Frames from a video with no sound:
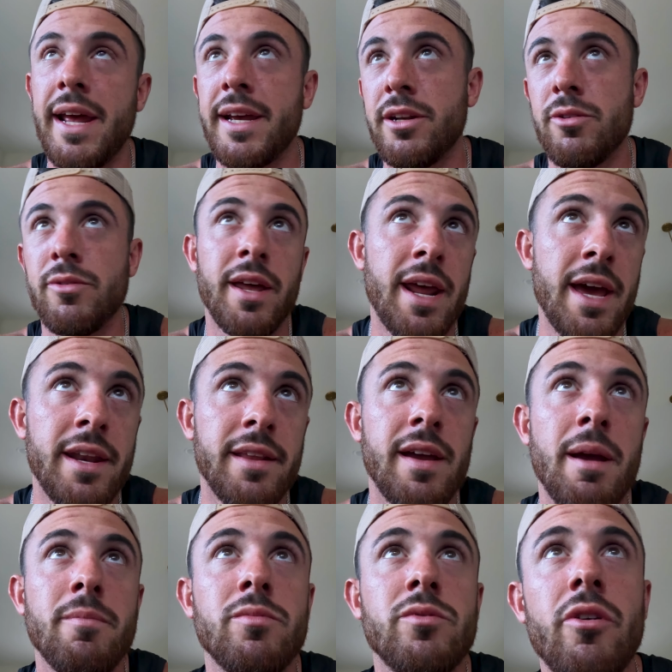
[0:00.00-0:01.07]
I can do that ahead of
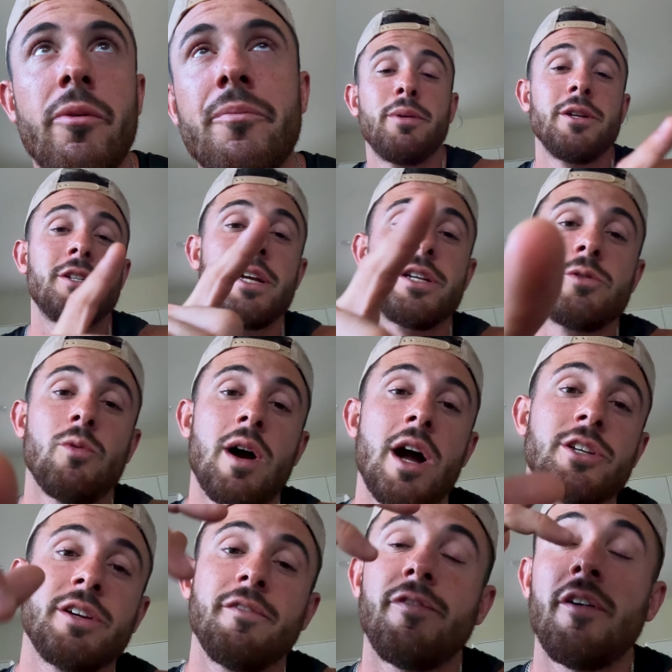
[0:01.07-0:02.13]
time. So appreciate you
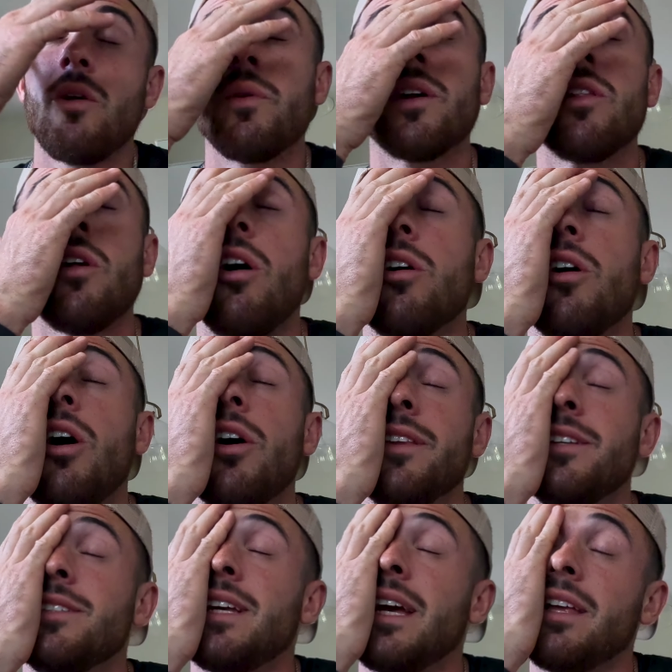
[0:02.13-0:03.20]
watching, following along on
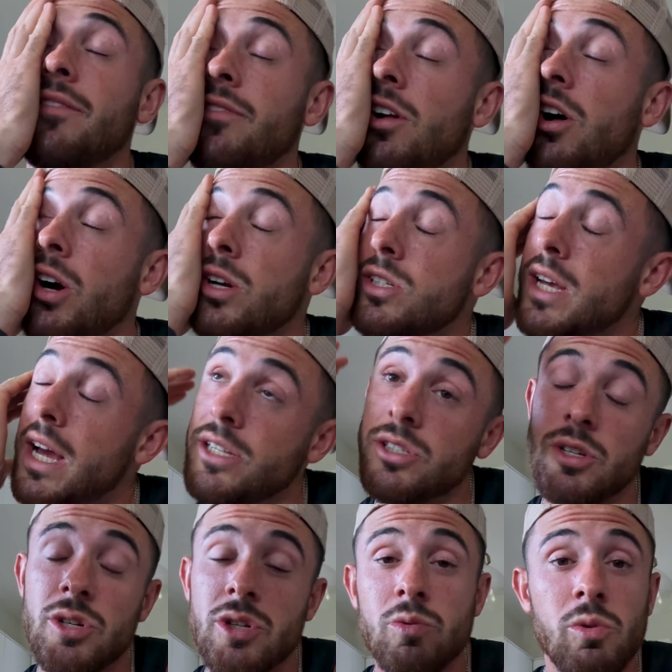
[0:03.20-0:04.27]
these daily vlogs as
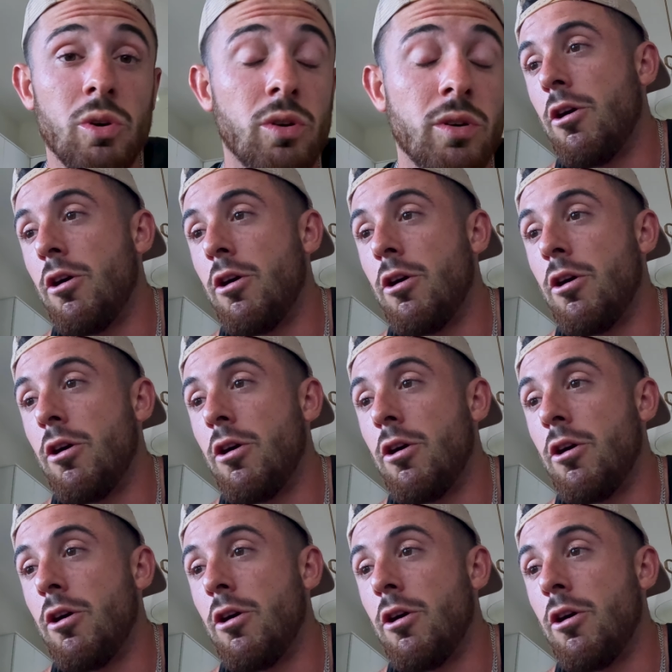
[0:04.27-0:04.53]
usual.